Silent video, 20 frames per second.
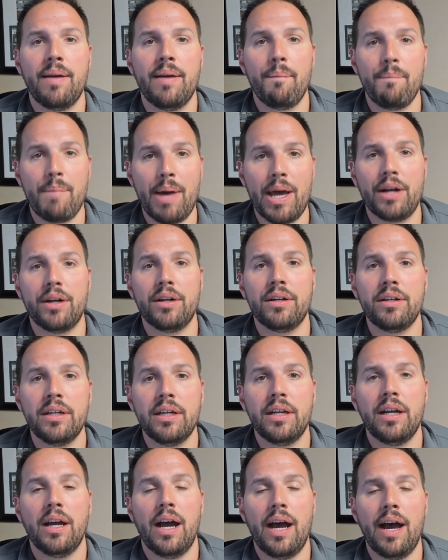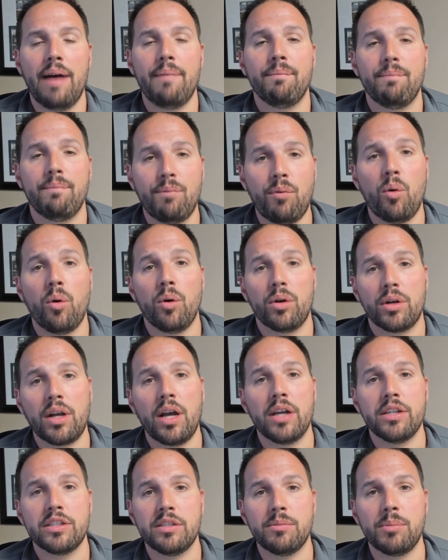better for
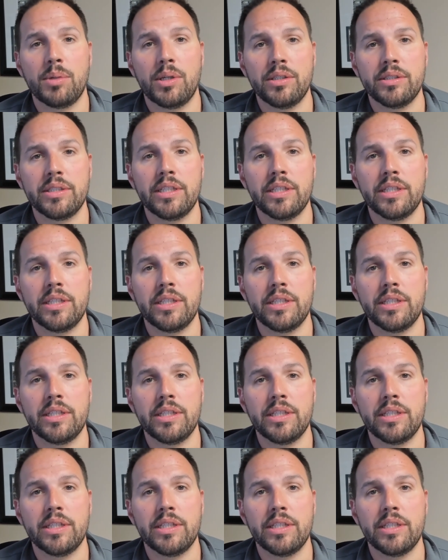customers.